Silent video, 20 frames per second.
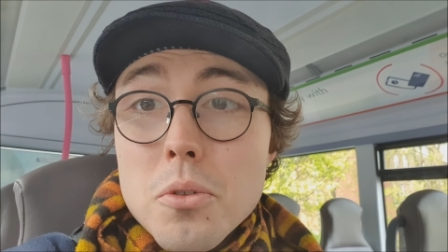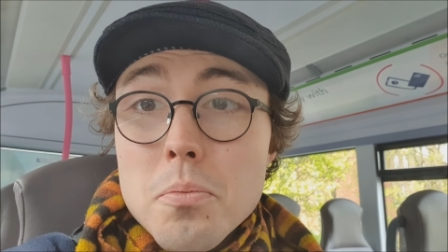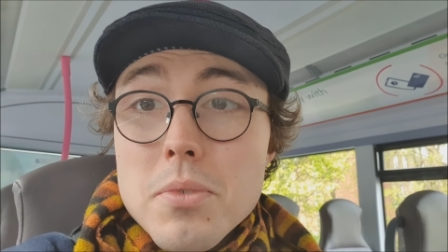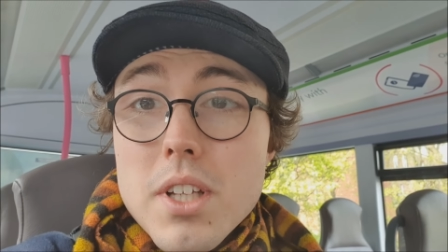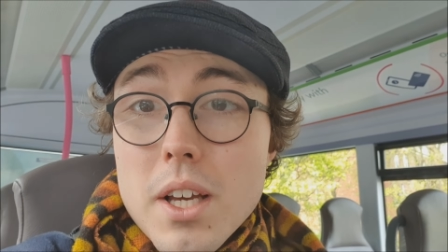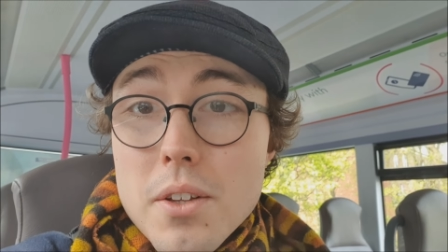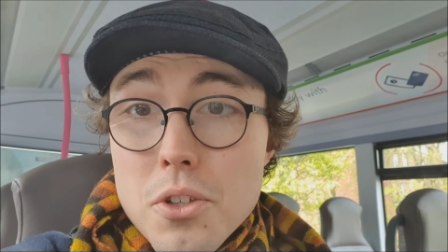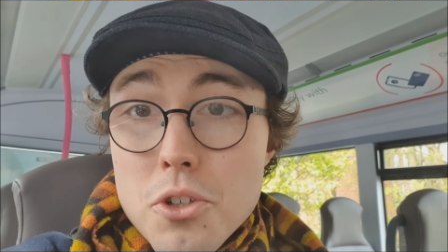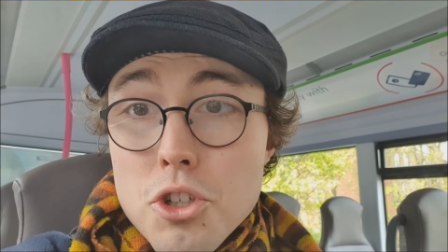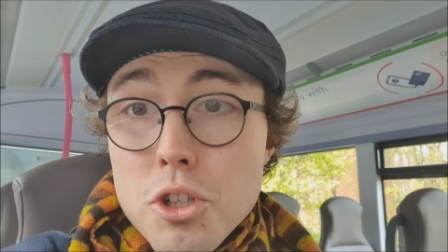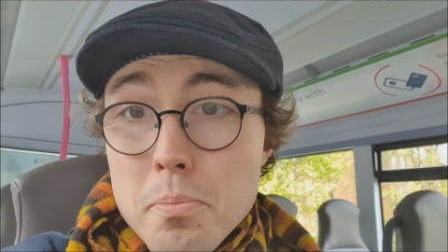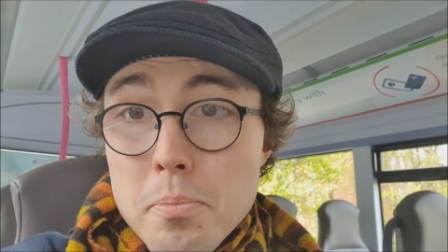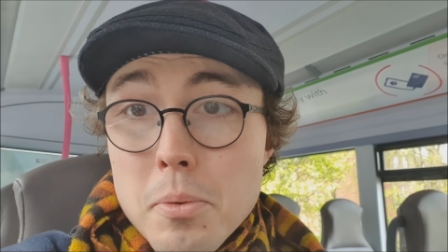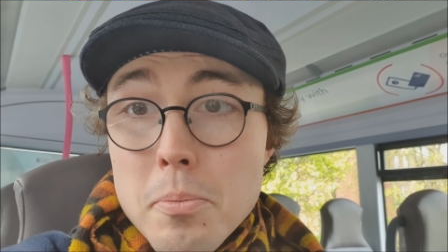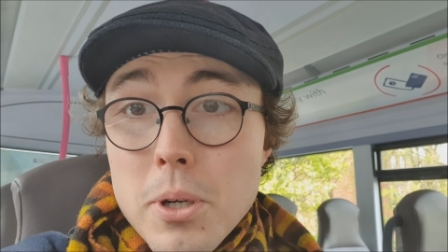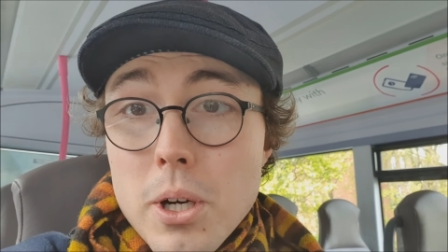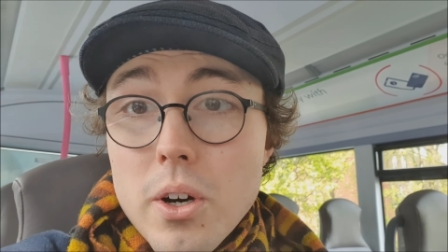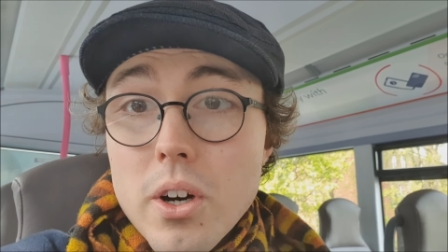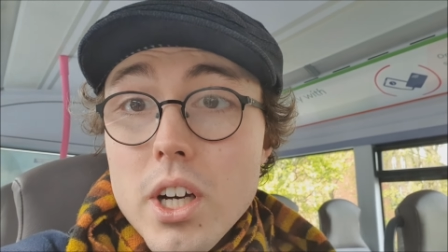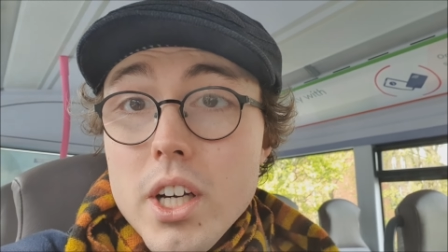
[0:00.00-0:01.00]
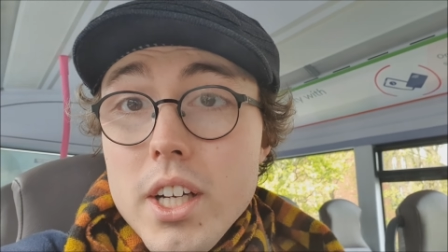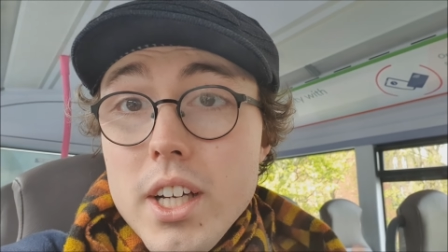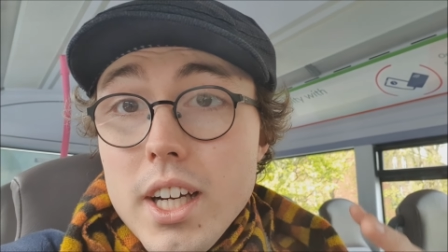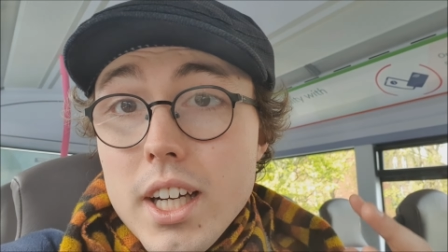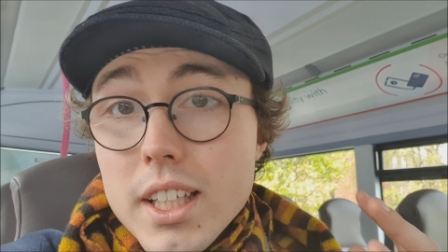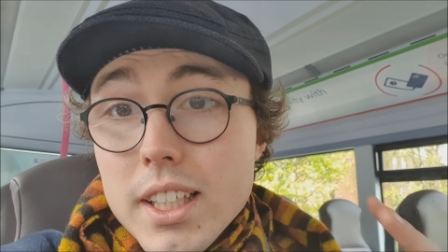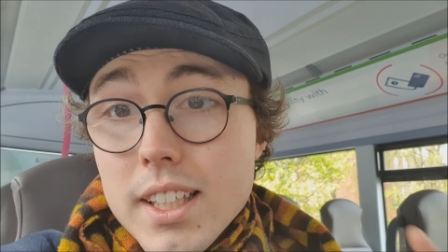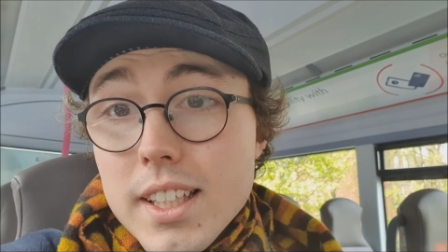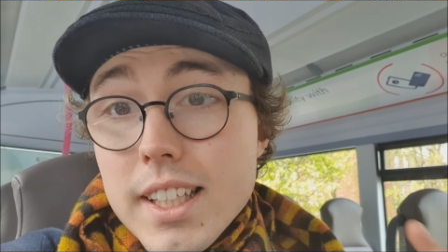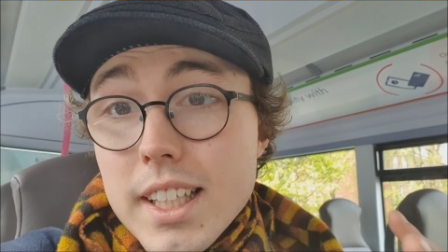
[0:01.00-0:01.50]
comes out there should be more
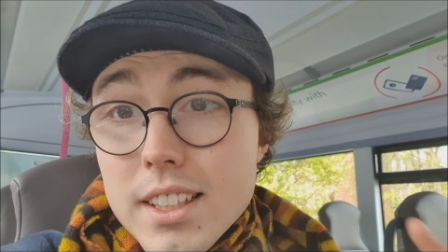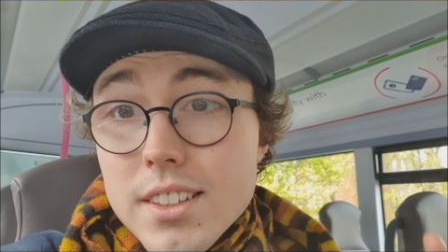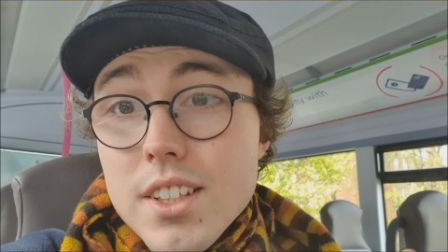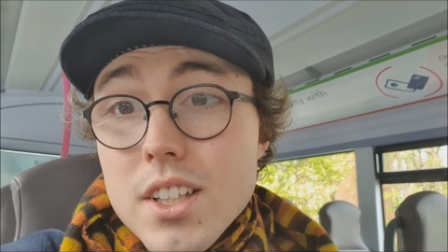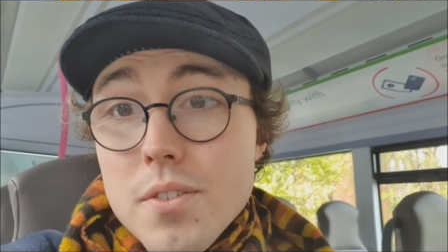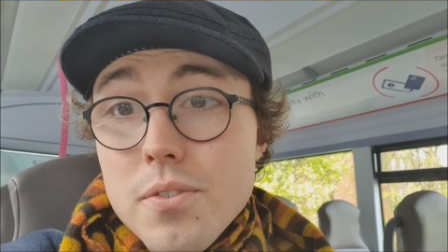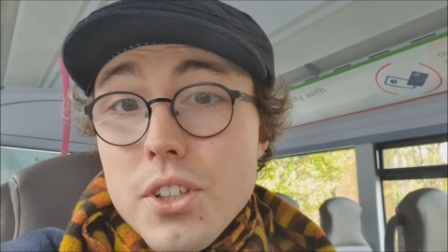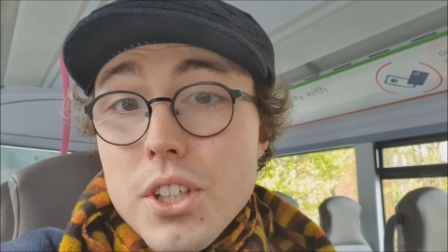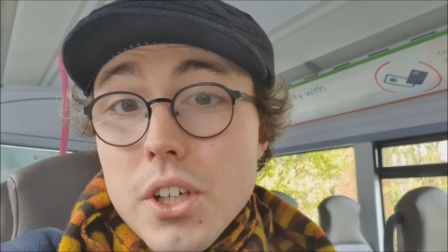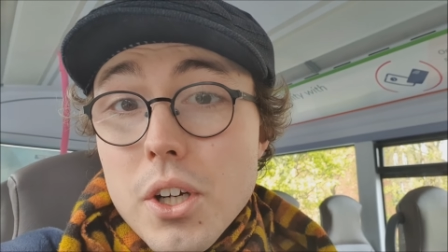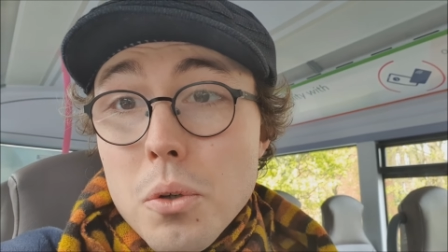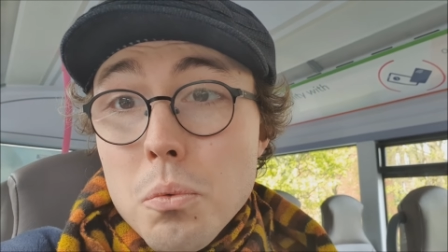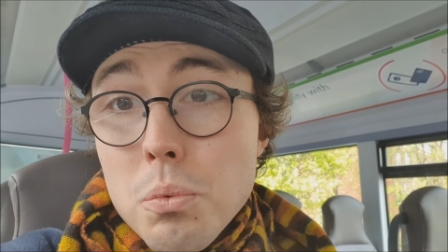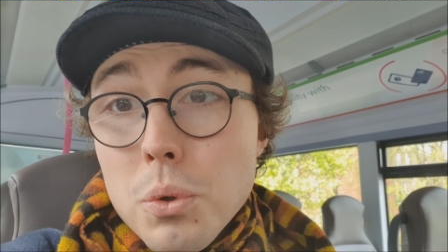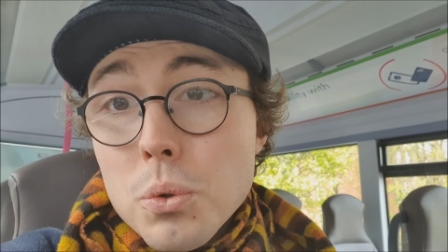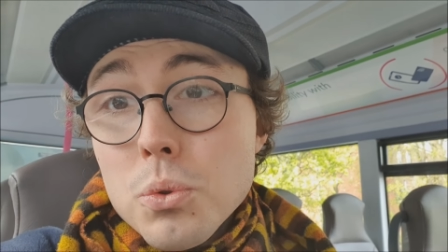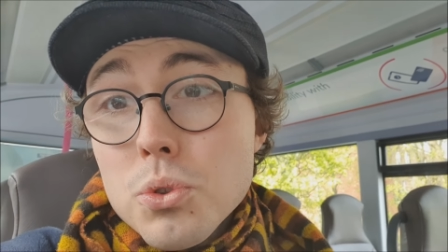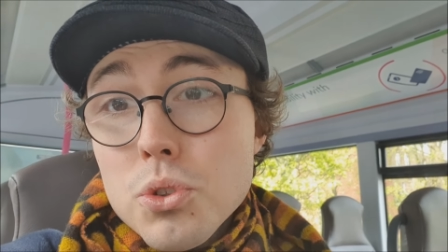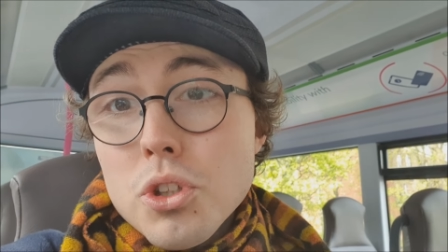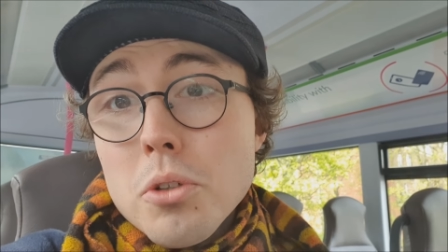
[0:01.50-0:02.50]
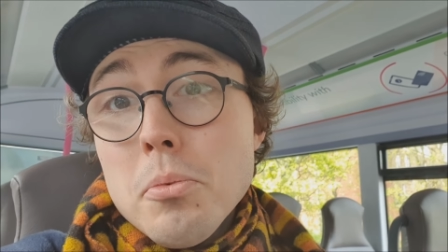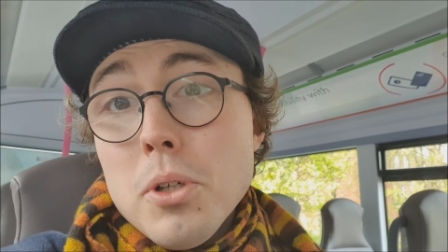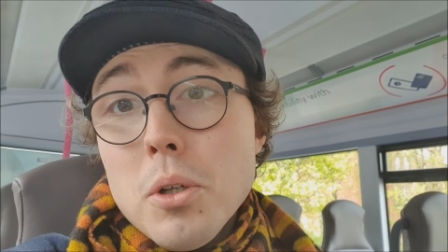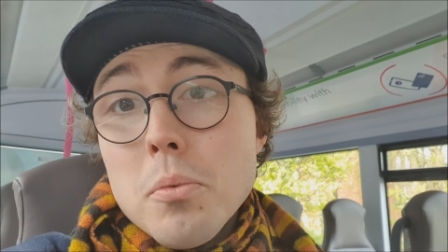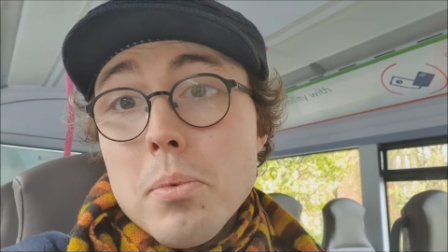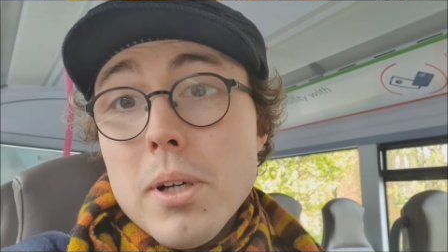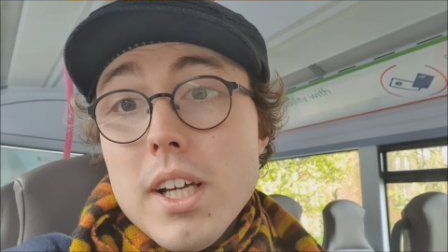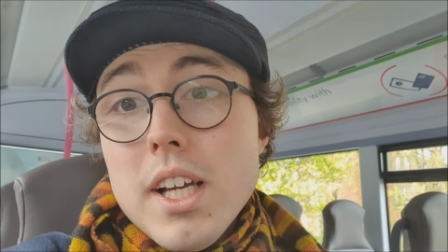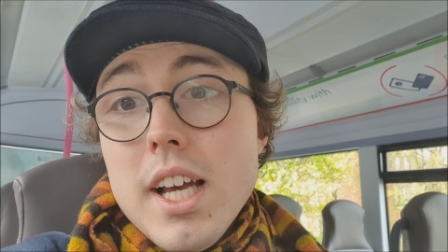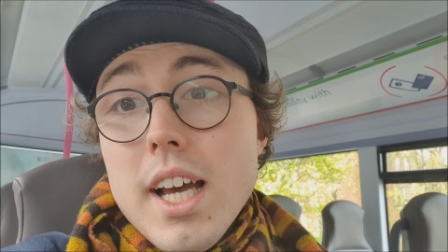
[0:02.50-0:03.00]
and at the end of the video we'll sum
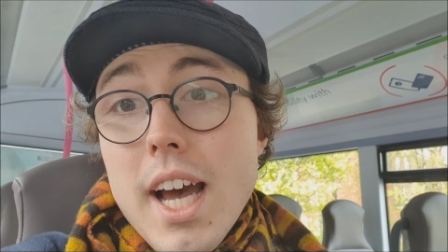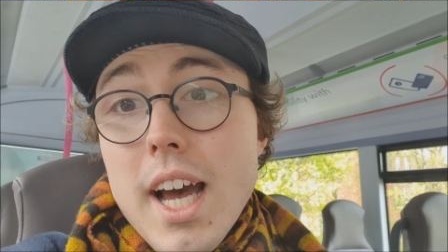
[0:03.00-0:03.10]
up